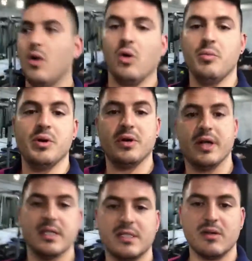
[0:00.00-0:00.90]
old building
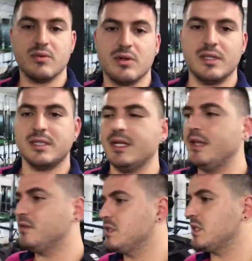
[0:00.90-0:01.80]
and it's done all
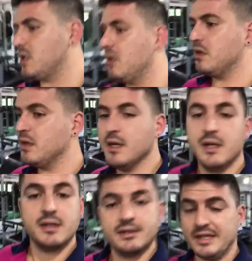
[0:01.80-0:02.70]
underneath. So
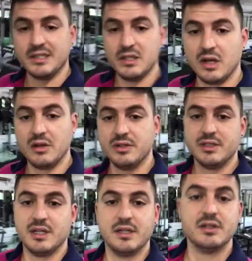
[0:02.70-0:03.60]
next thing you know, I
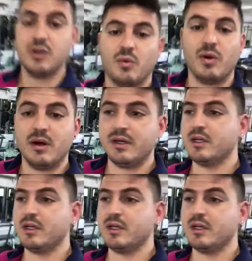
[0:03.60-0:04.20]
just like, you know what?